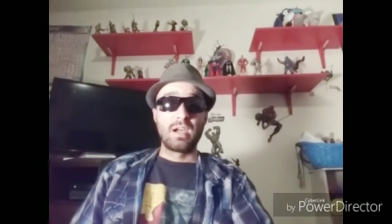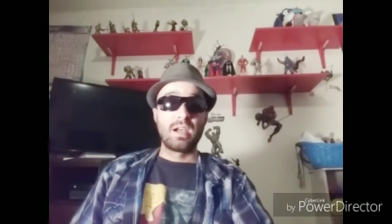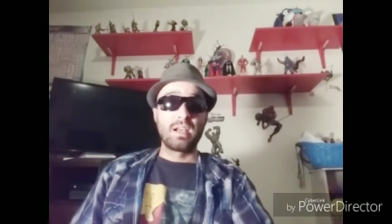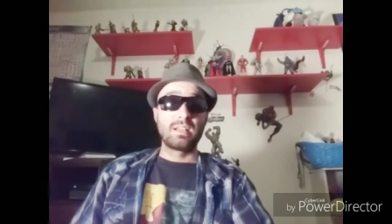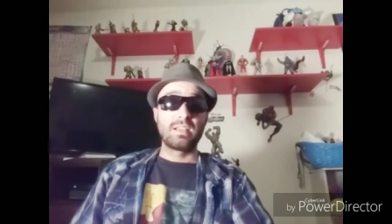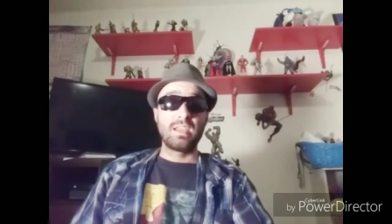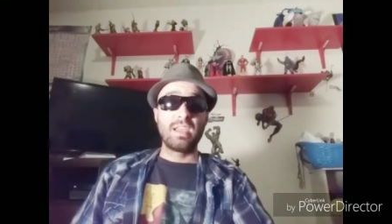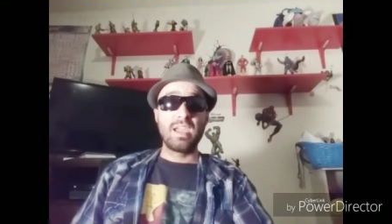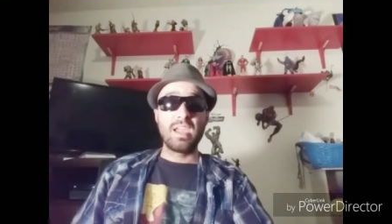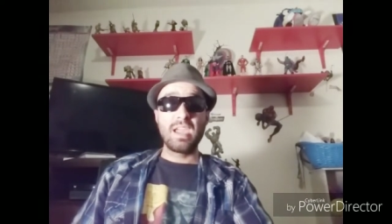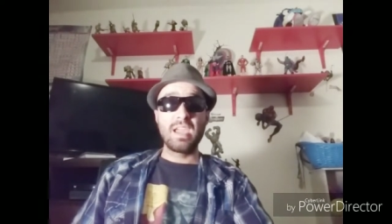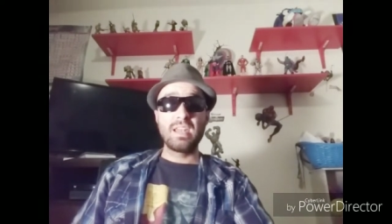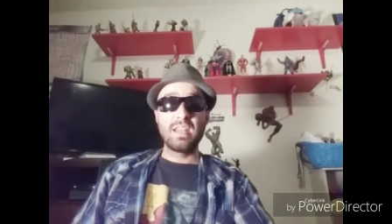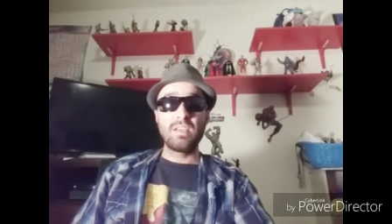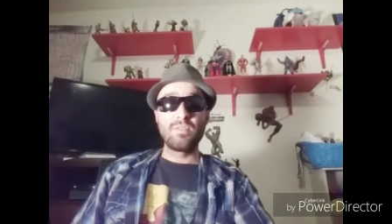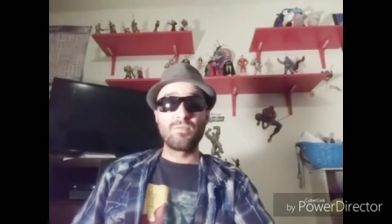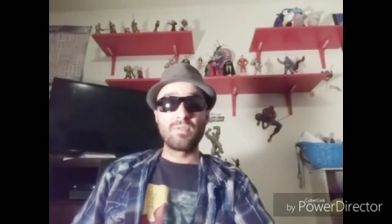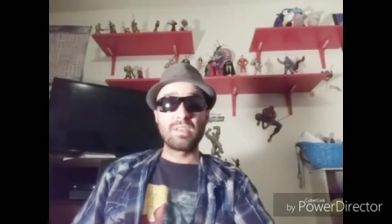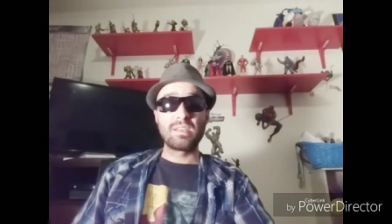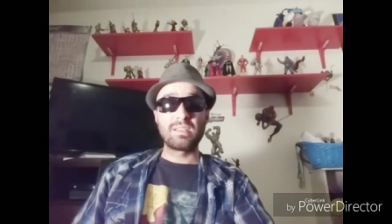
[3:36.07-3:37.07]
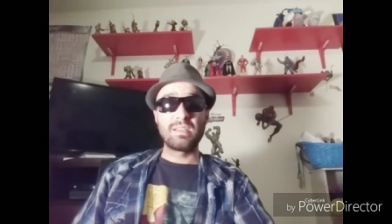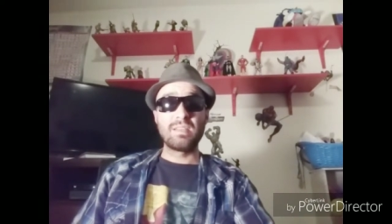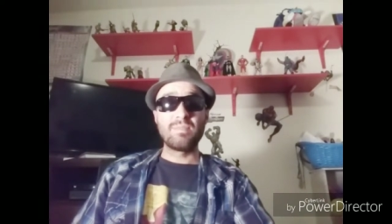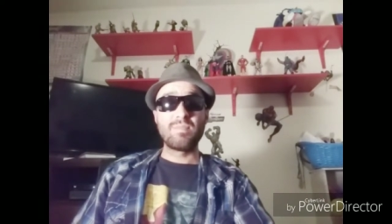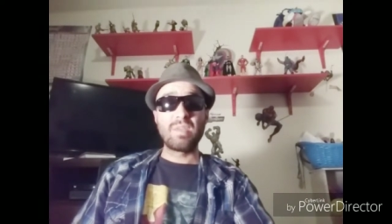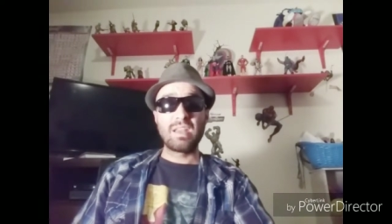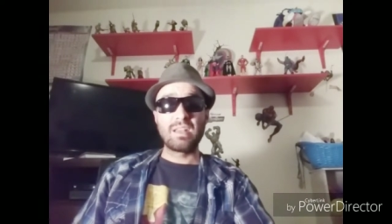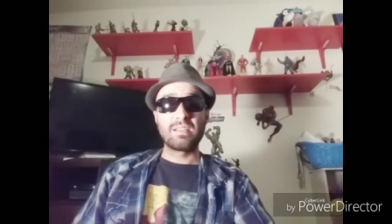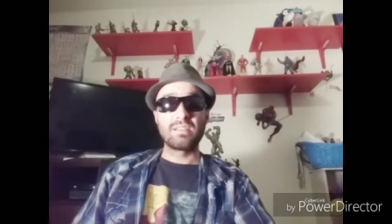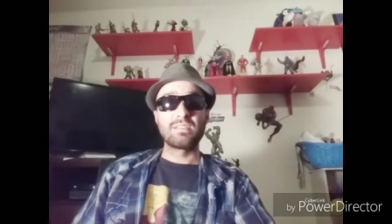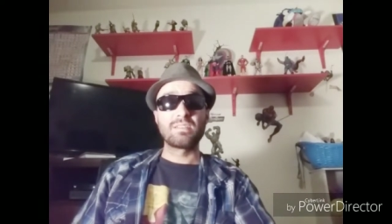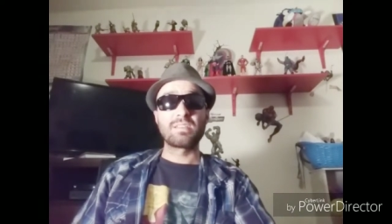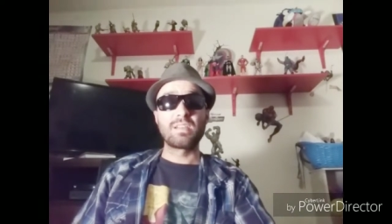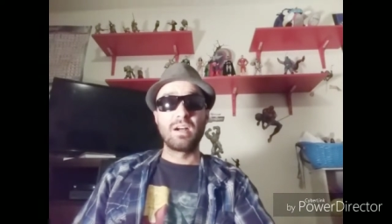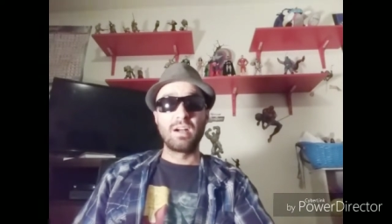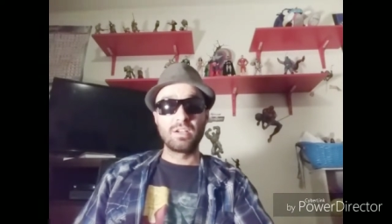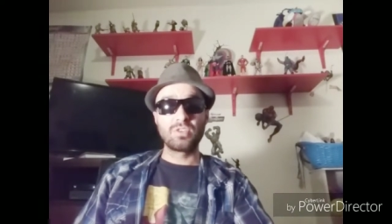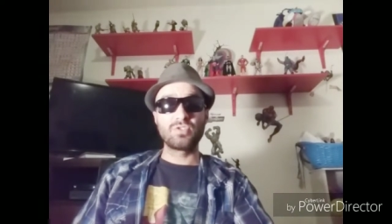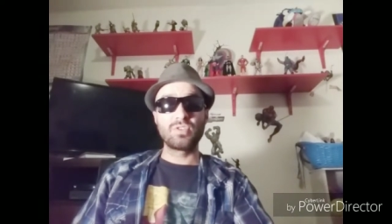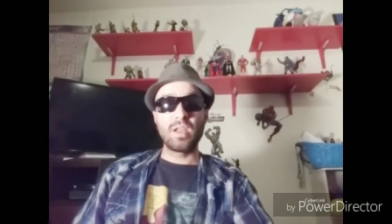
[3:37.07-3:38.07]
Uh, and he recently made it to his
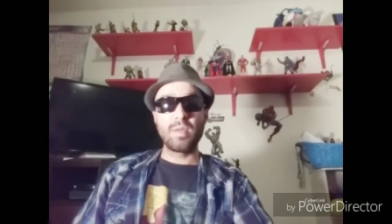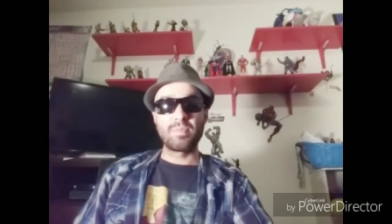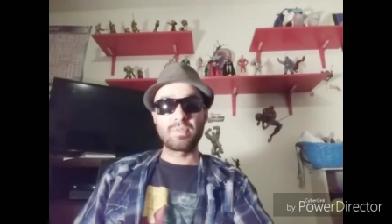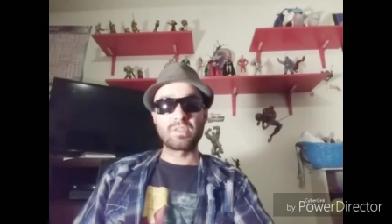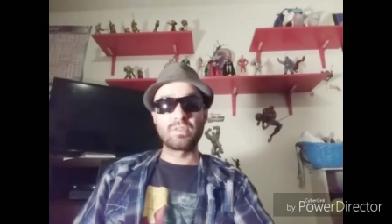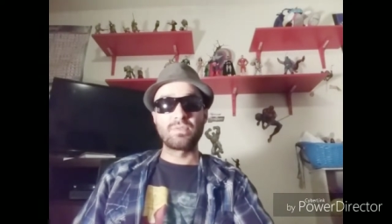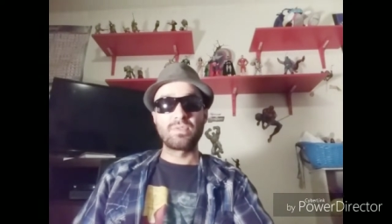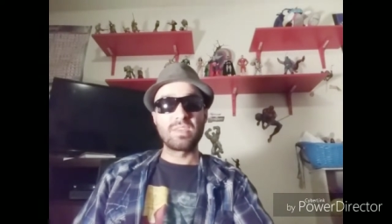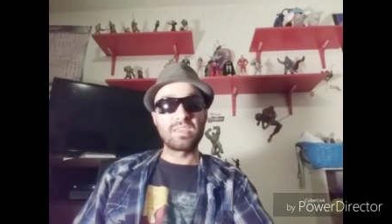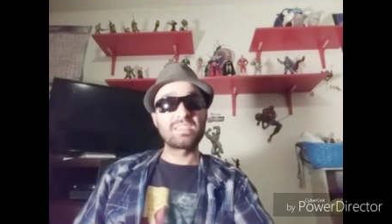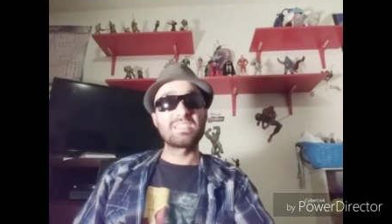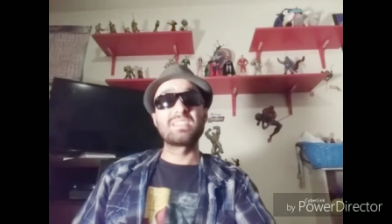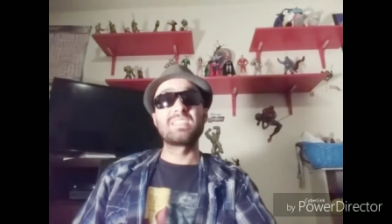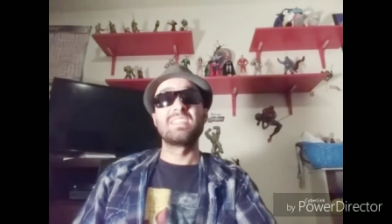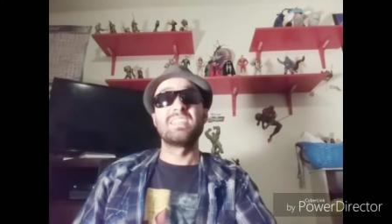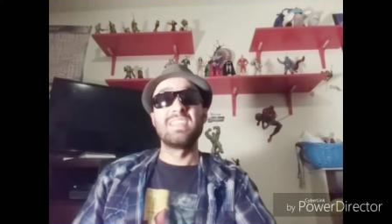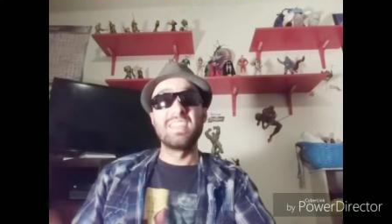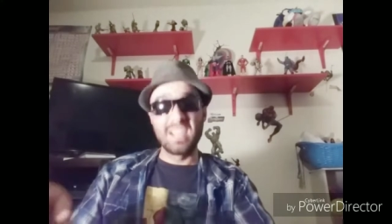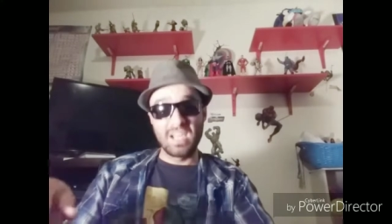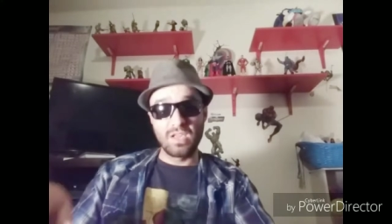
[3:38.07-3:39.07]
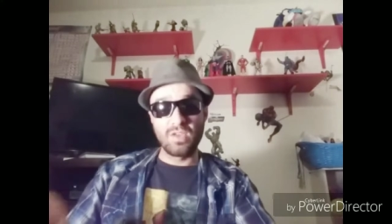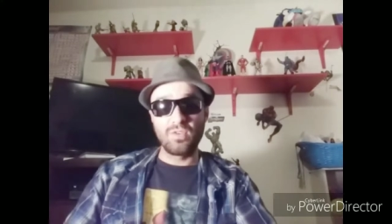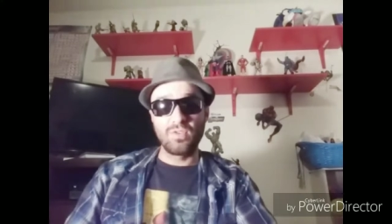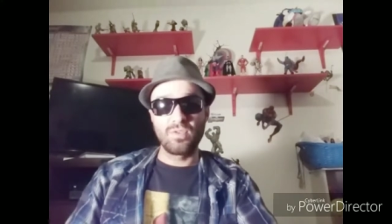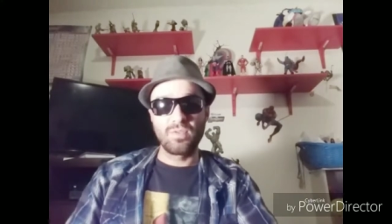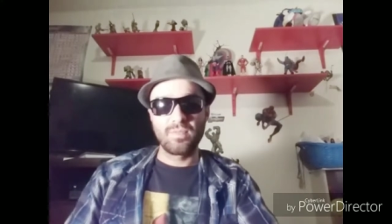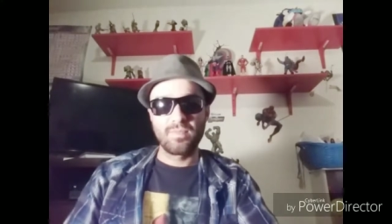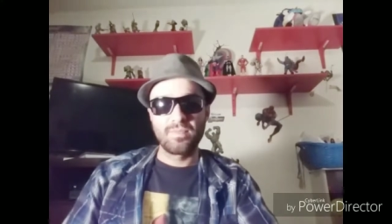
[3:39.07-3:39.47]
100th episode this year.